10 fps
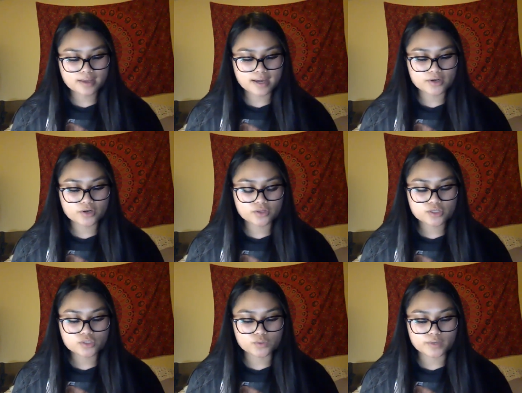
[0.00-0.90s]
had heard the
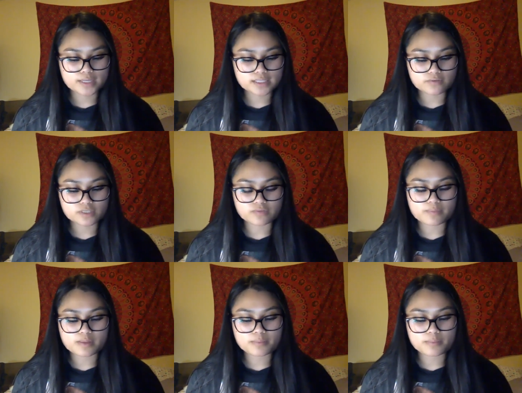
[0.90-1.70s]
stories of some of the